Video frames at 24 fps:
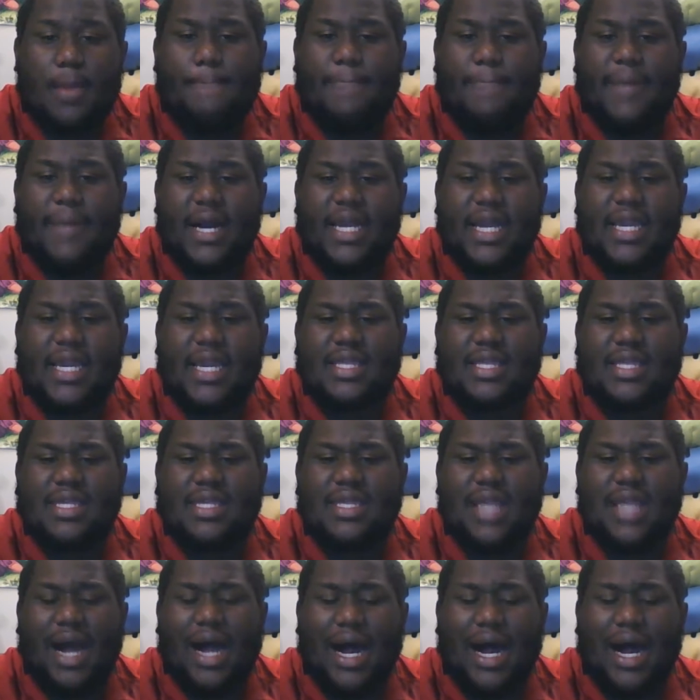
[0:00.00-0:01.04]
but it's
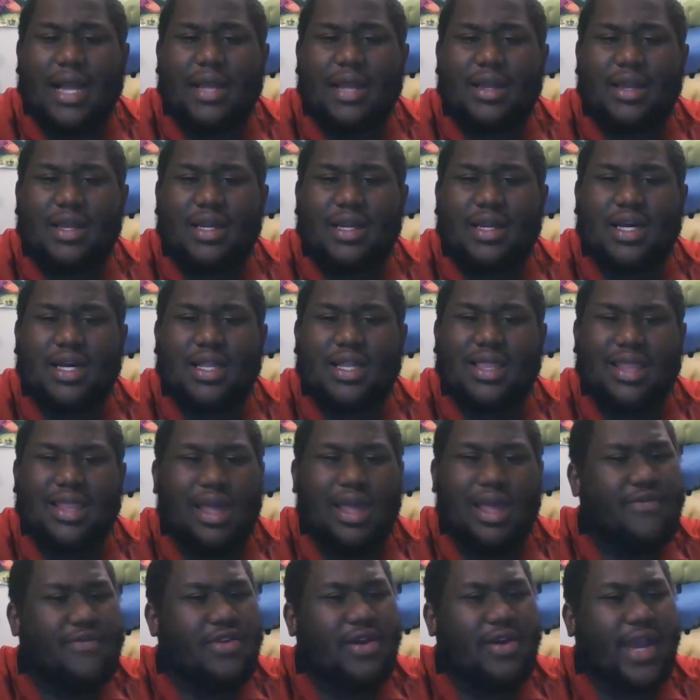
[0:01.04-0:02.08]
not
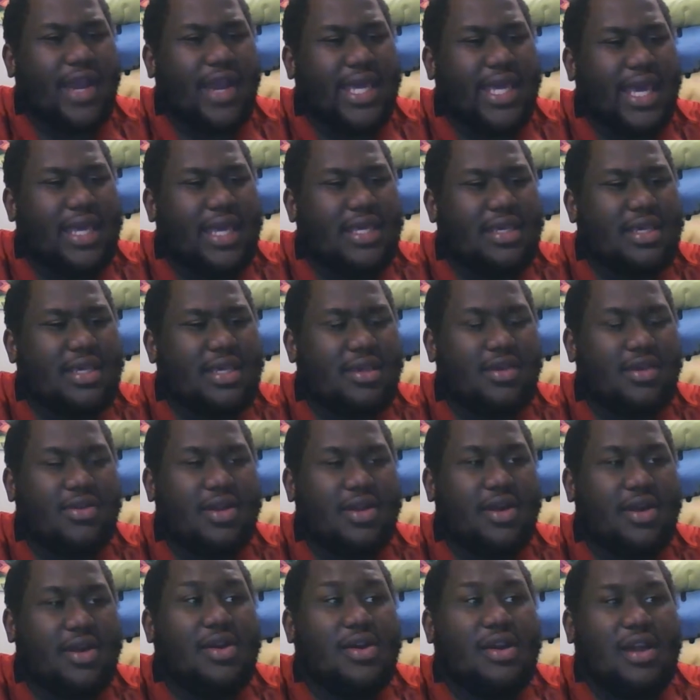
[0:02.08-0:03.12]
clever, I guess, you
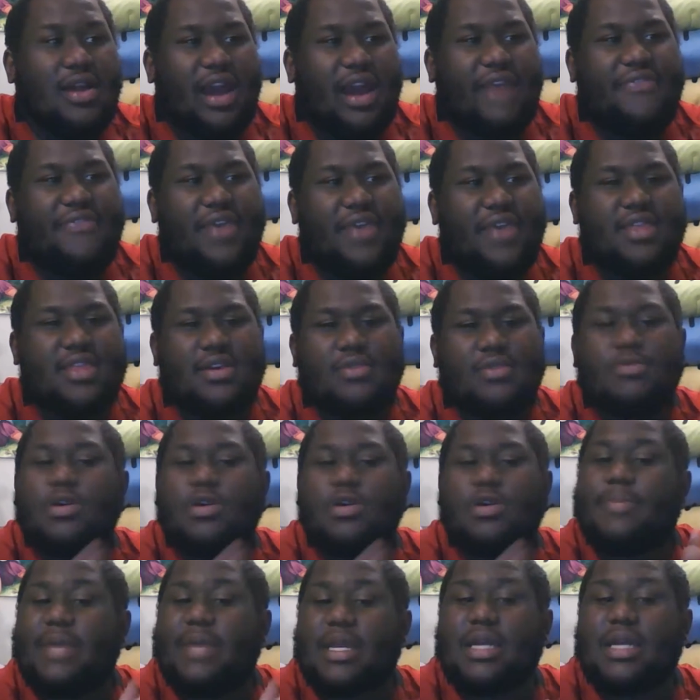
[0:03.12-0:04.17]
know. I feel like there would
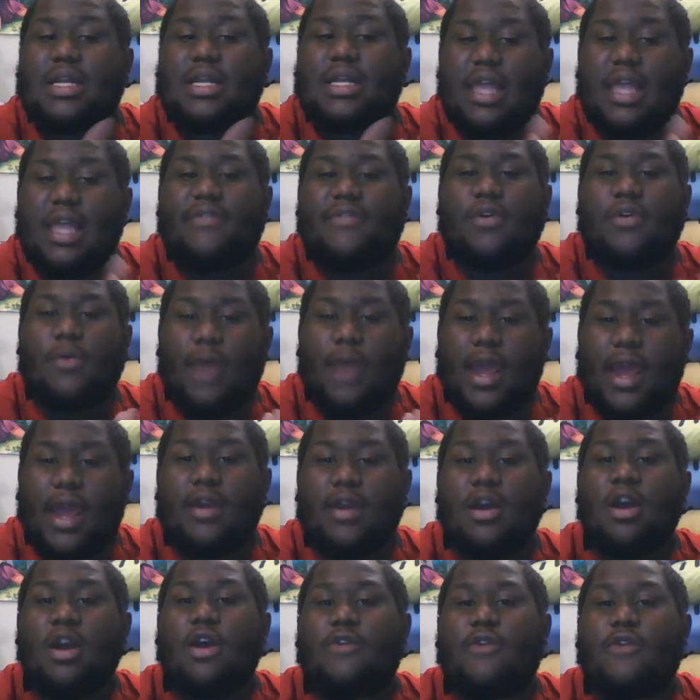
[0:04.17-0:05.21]
have been a clever way
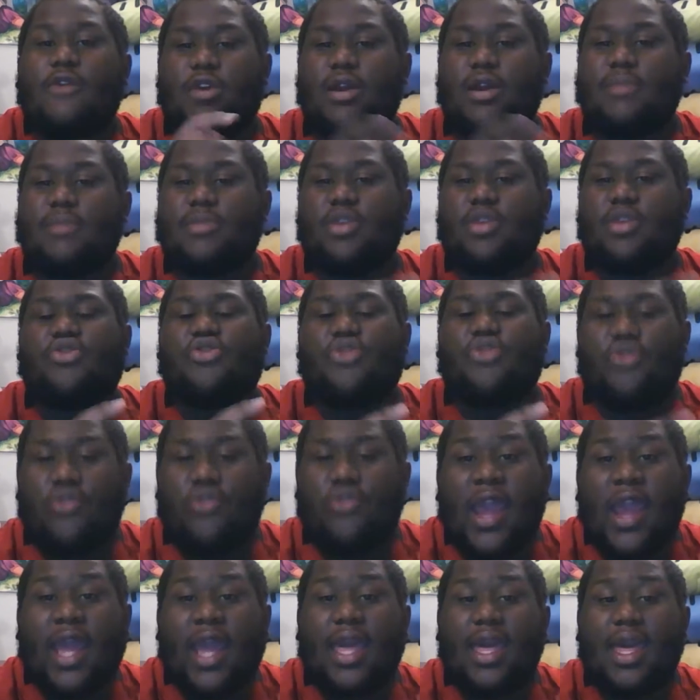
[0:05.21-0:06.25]
for him to
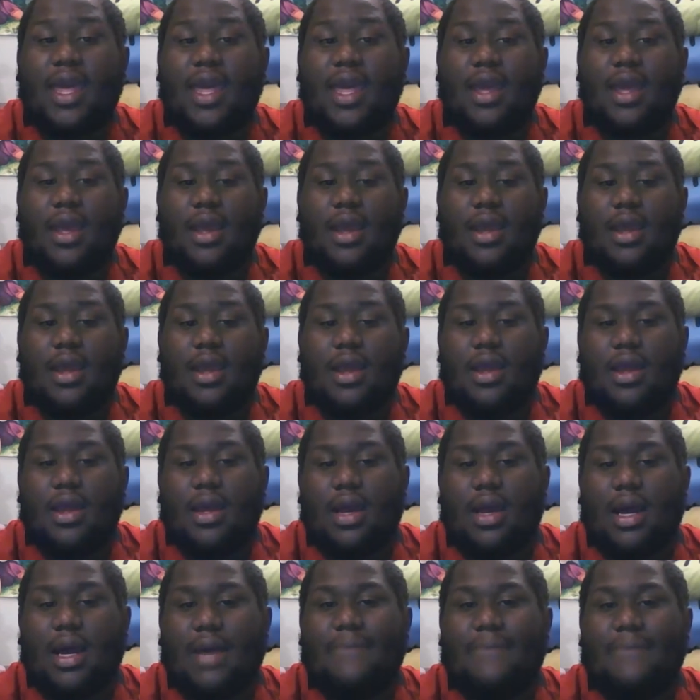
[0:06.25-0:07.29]
trick
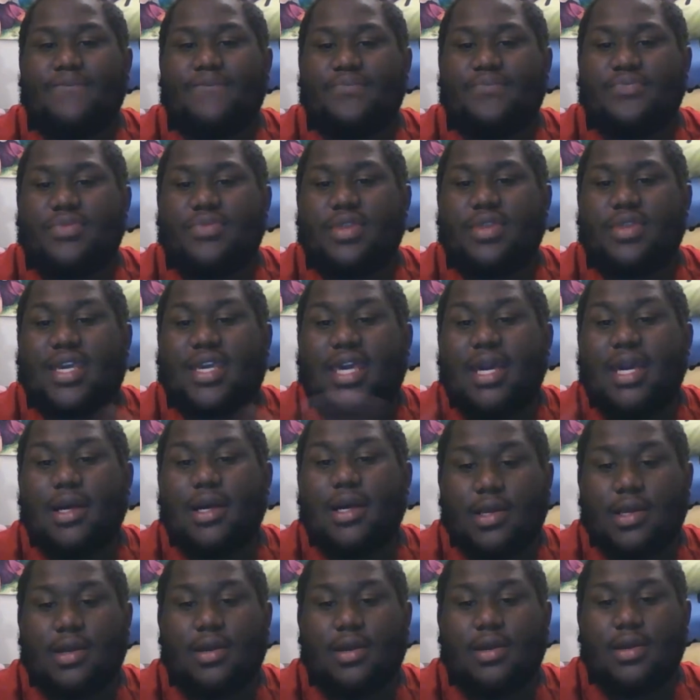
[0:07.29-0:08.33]
the
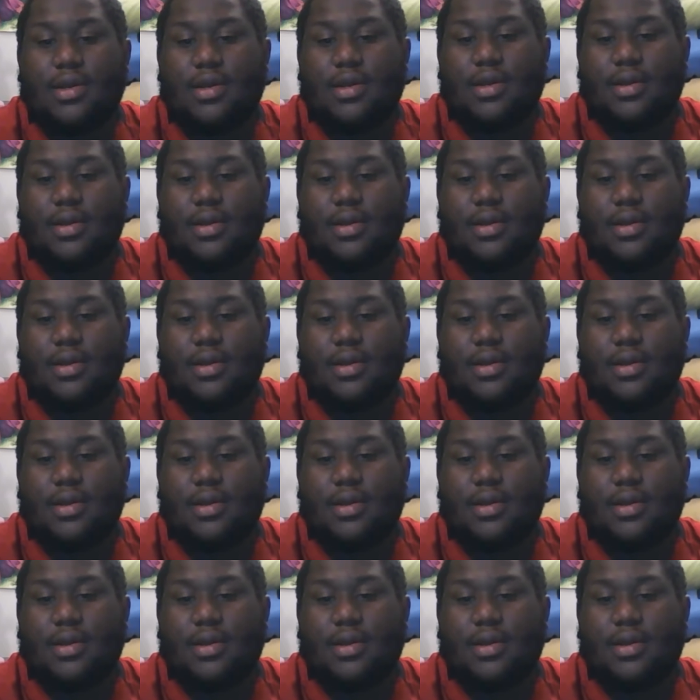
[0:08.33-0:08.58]
killer